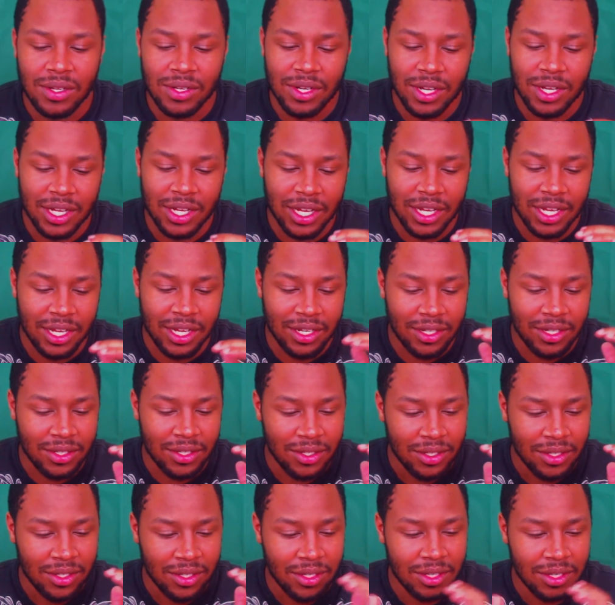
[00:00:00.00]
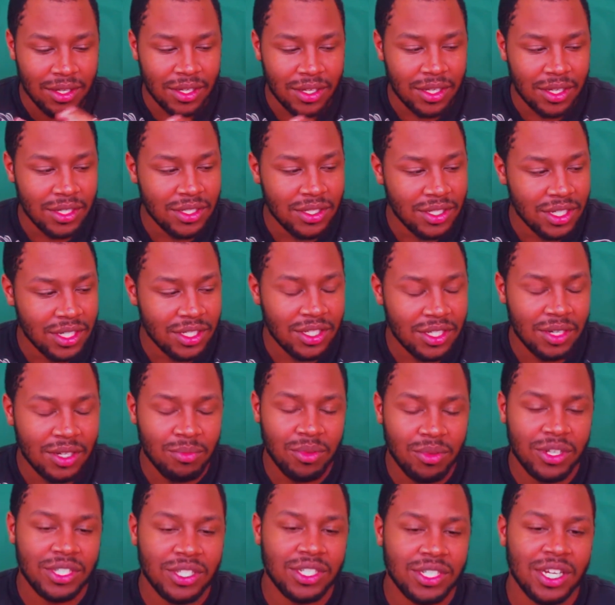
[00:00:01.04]
Again, it's just an
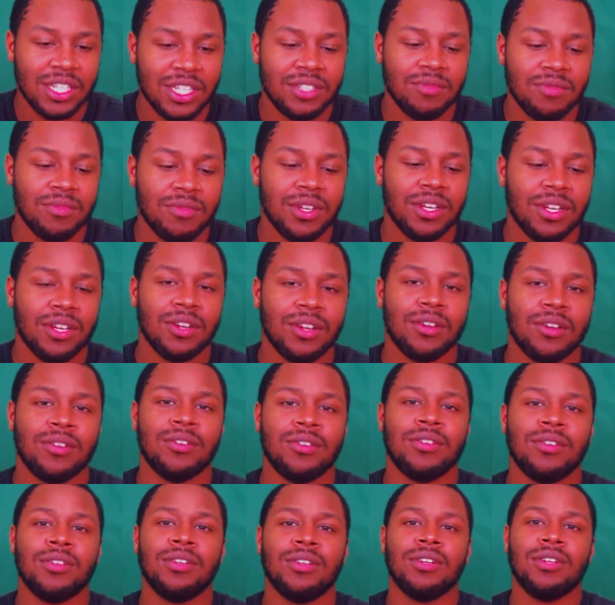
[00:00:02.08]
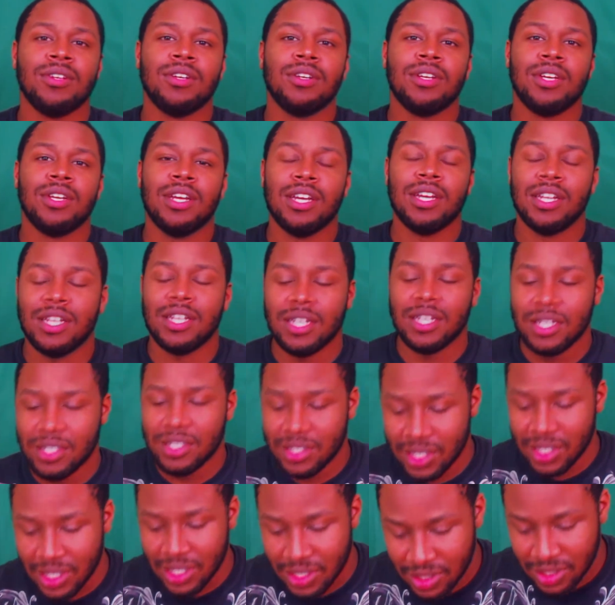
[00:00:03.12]
appreciation video. And in a
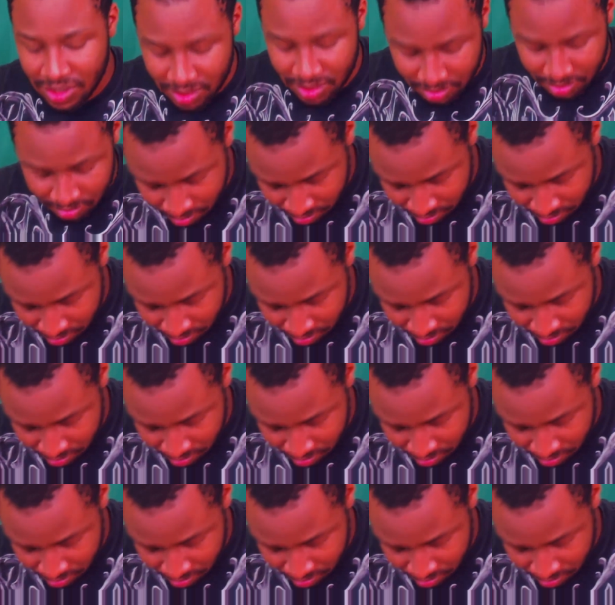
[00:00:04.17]
sense,